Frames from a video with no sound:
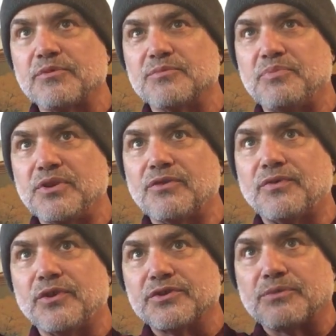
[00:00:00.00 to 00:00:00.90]
It was
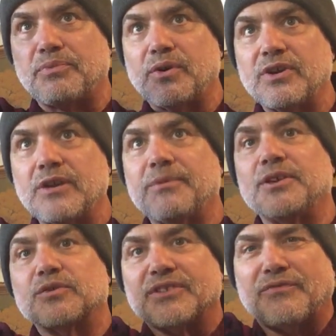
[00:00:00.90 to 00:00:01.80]
beautiful. There's a podium, and
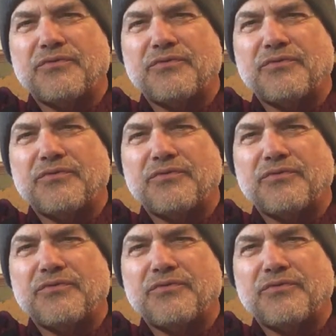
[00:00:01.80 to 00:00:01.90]
there was a